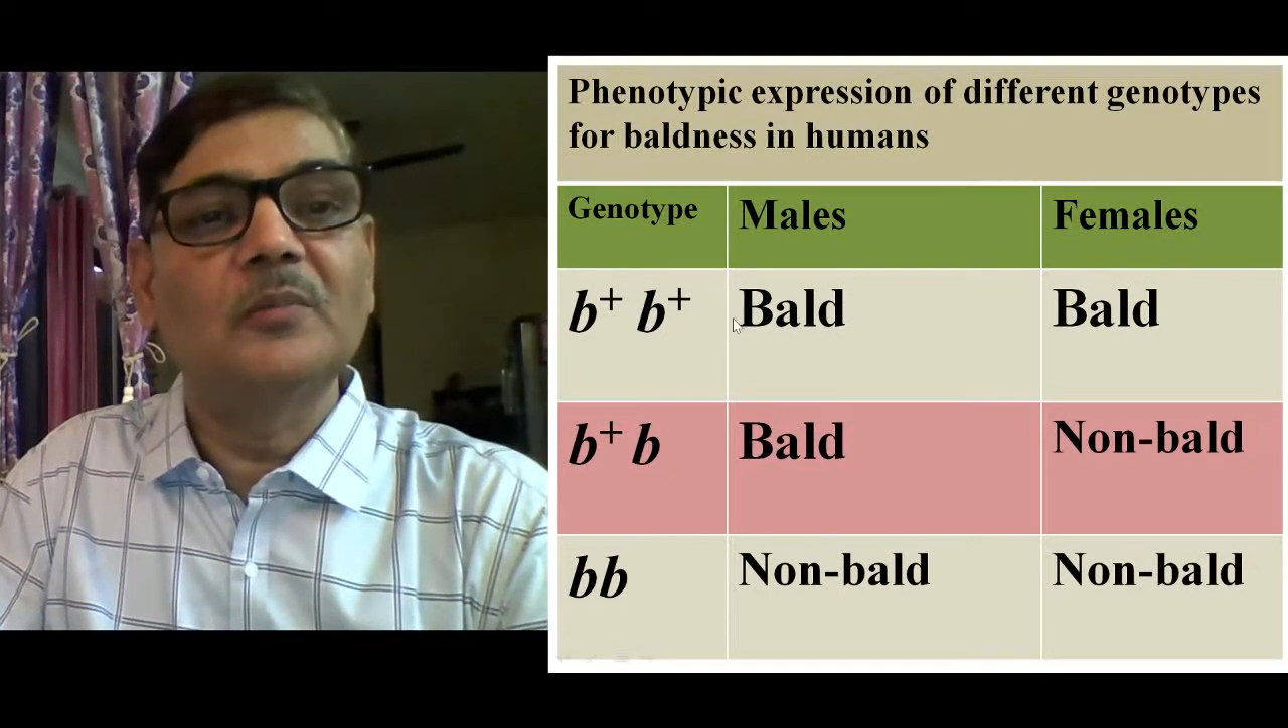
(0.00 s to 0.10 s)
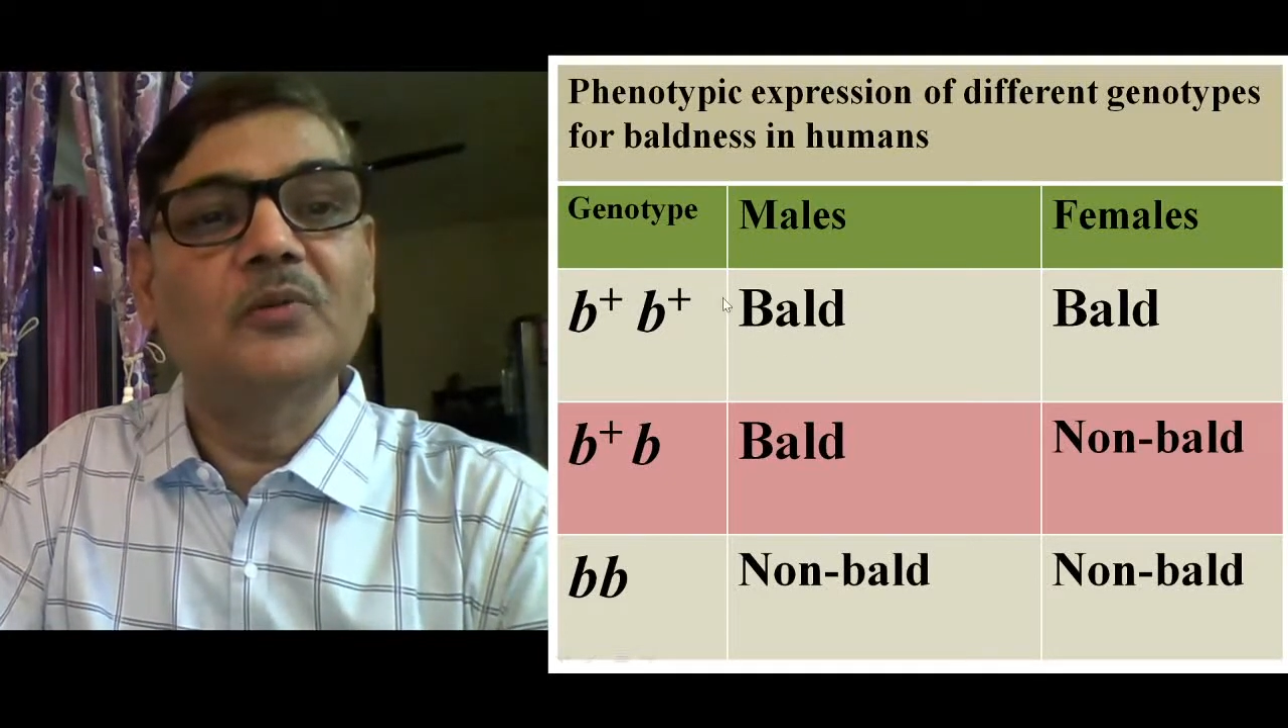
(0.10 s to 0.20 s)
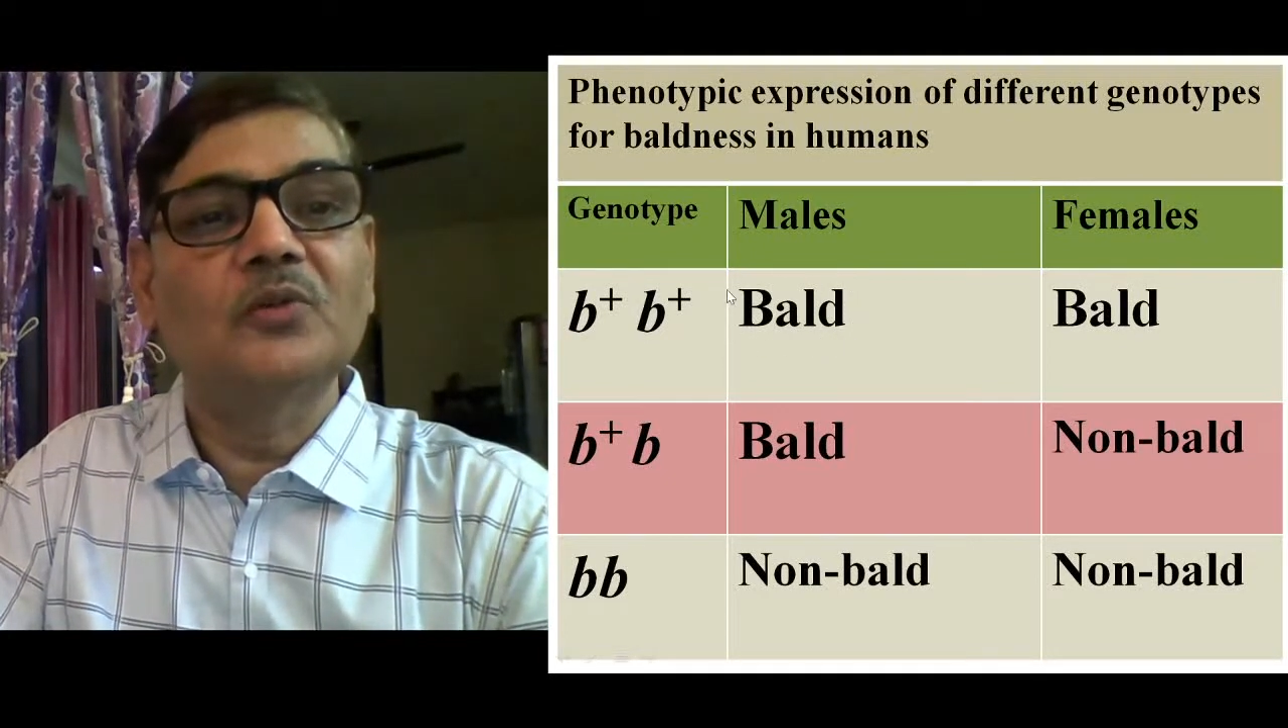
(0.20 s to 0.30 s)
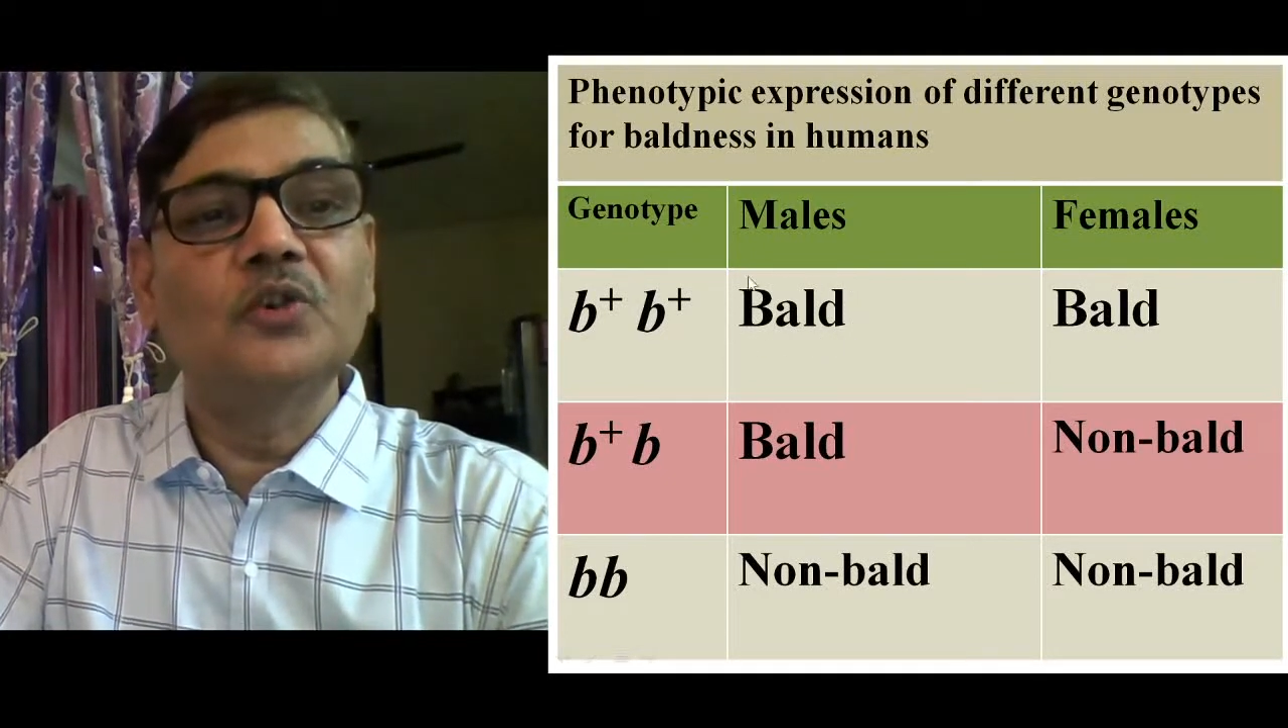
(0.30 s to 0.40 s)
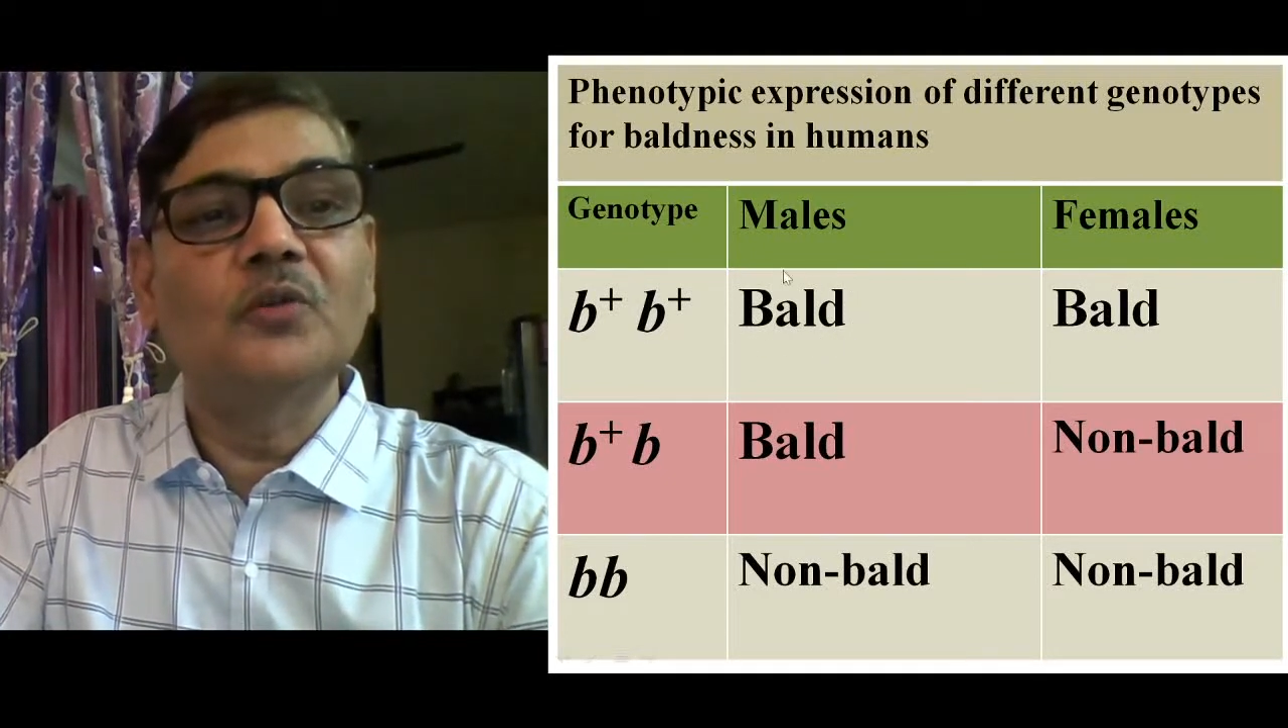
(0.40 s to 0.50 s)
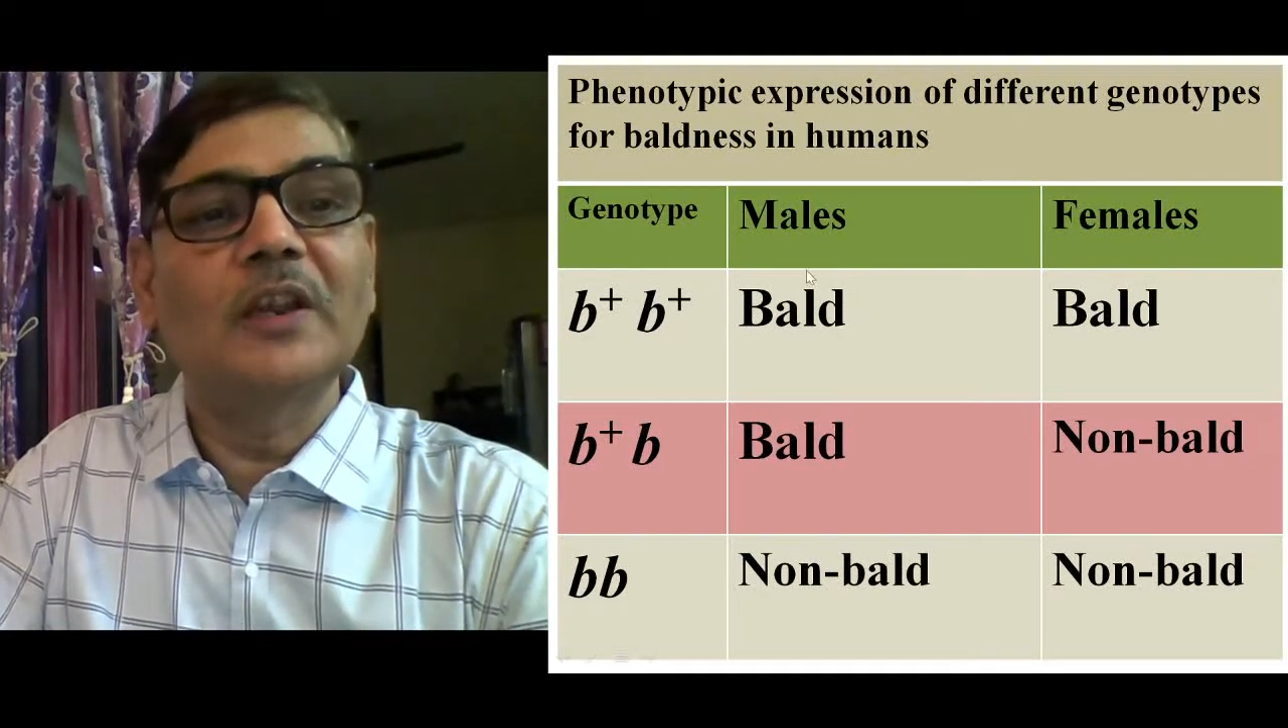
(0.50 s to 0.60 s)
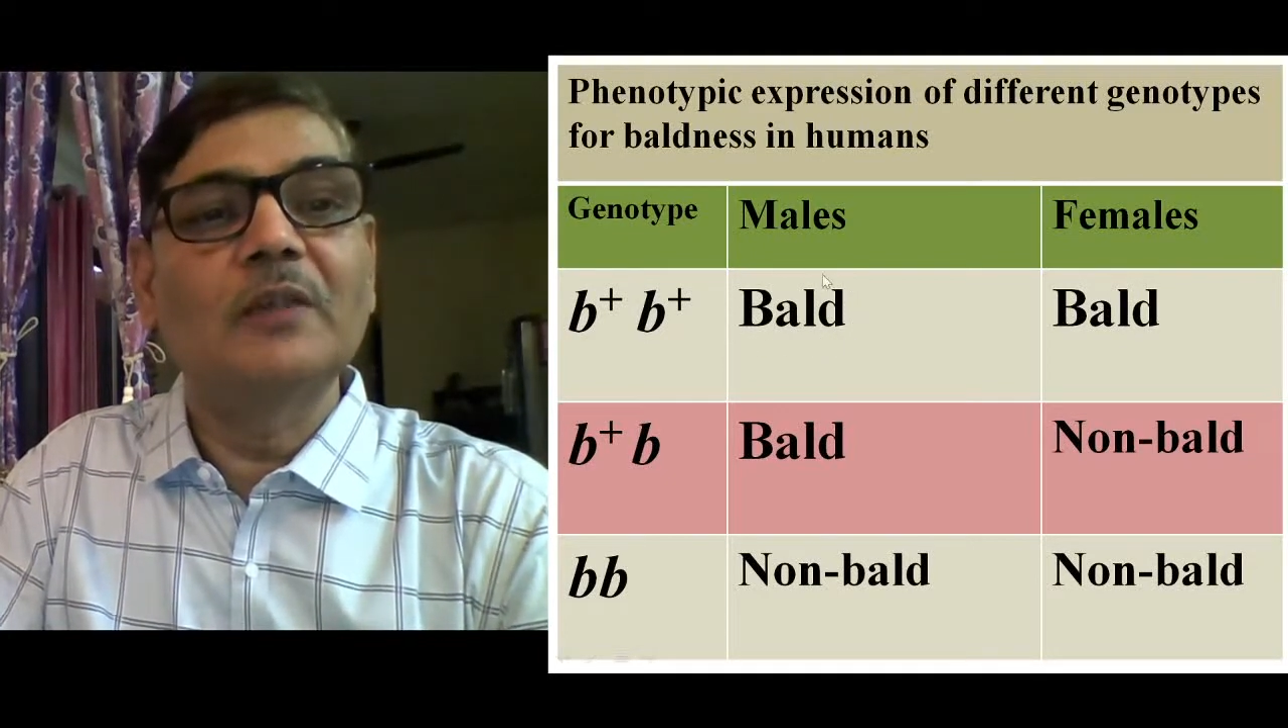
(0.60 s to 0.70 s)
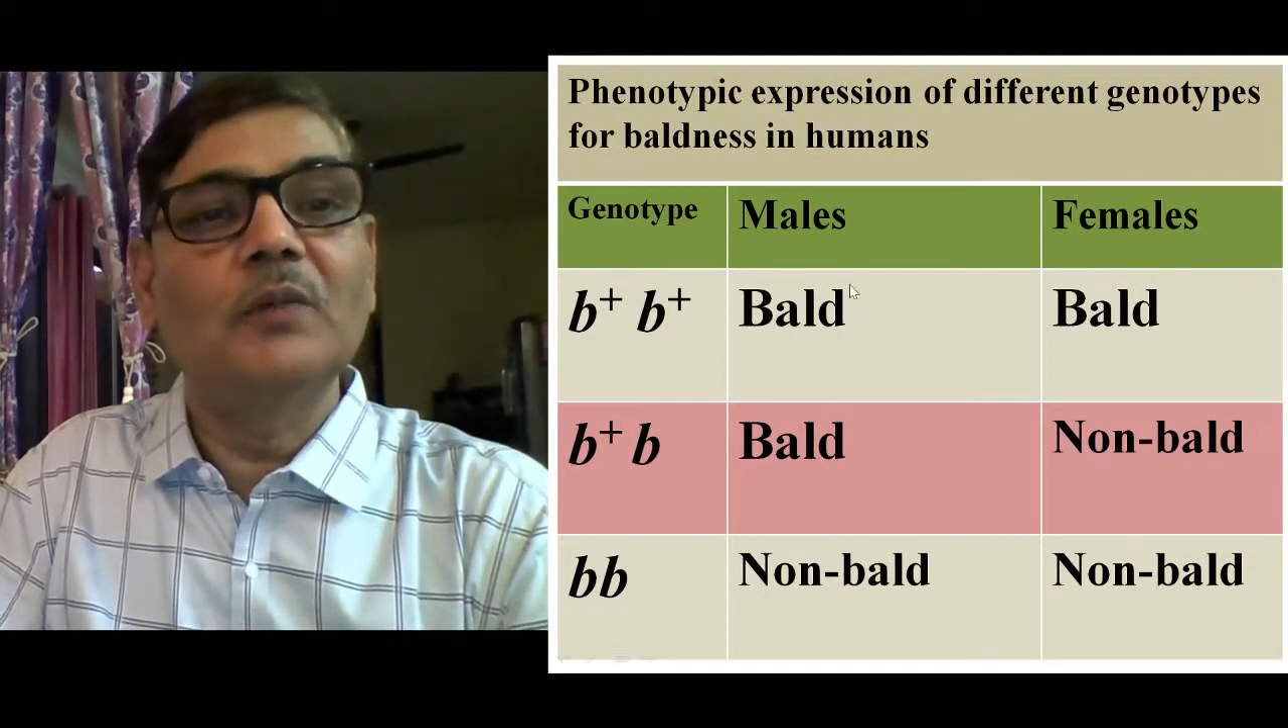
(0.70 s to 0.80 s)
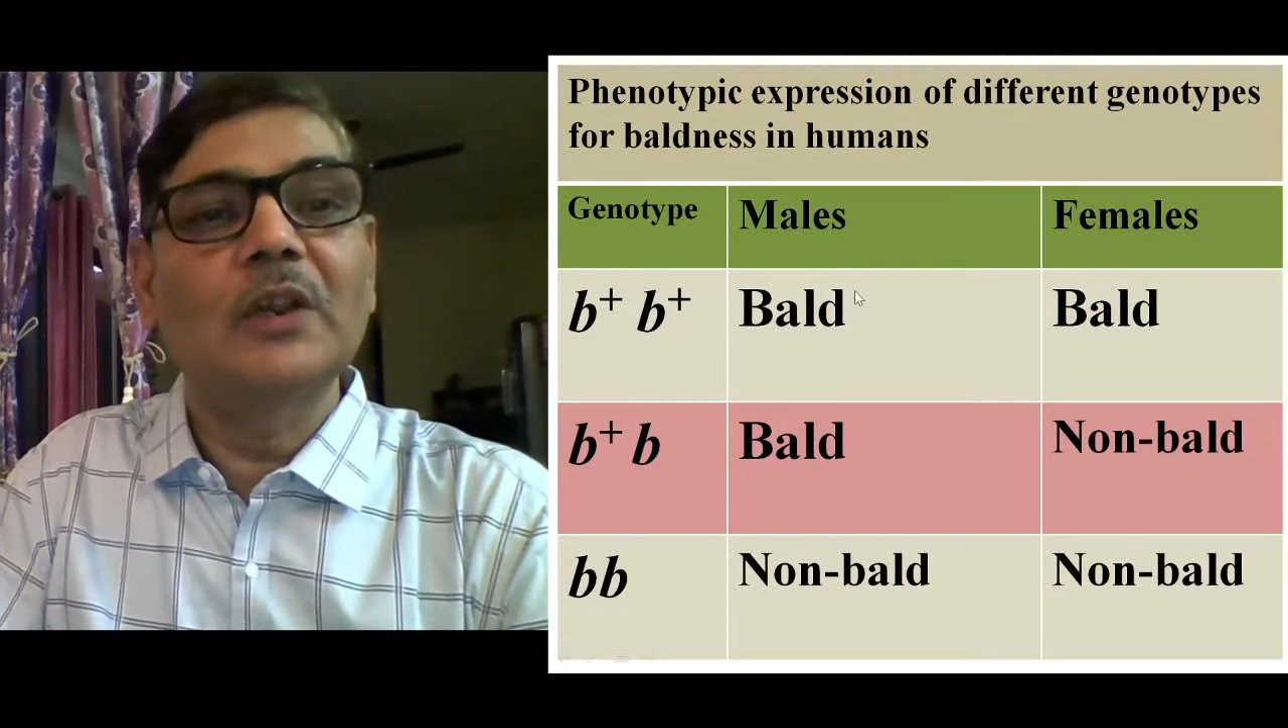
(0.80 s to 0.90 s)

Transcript: We